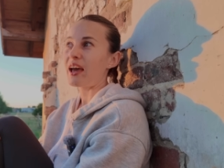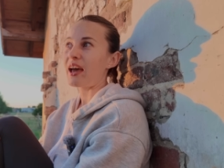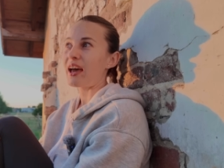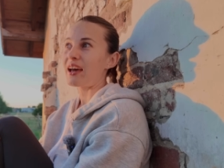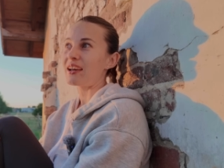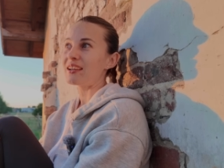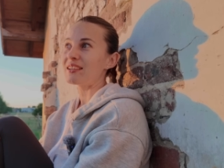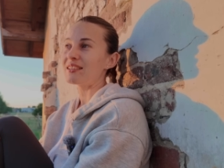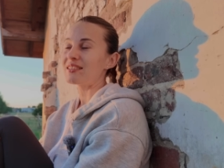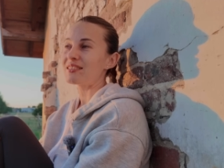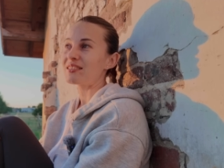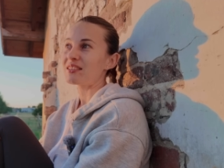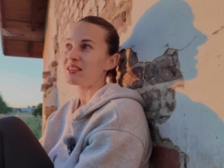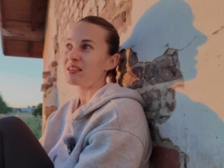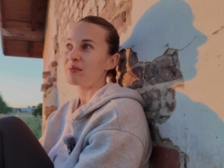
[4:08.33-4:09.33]

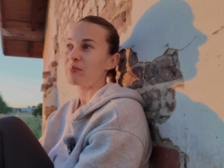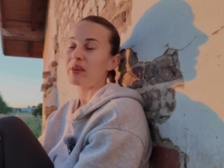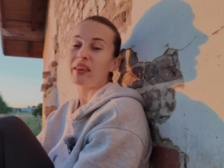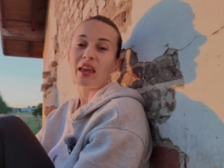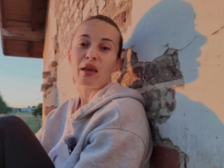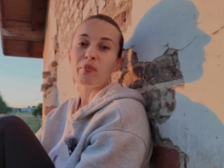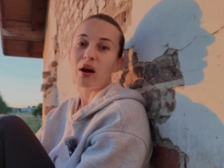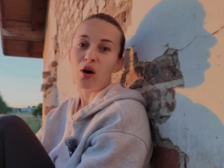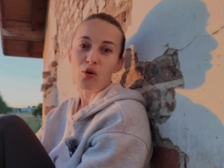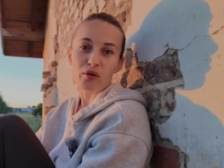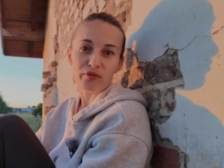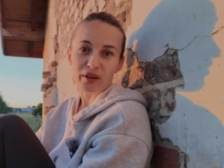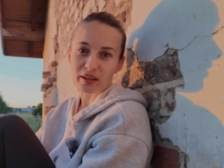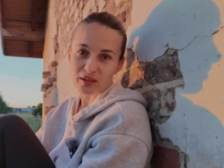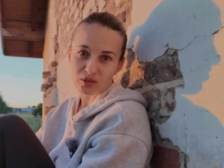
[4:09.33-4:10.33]
and became our
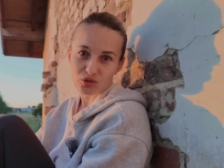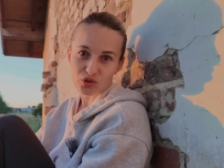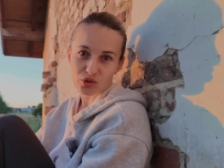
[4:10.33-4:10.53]
final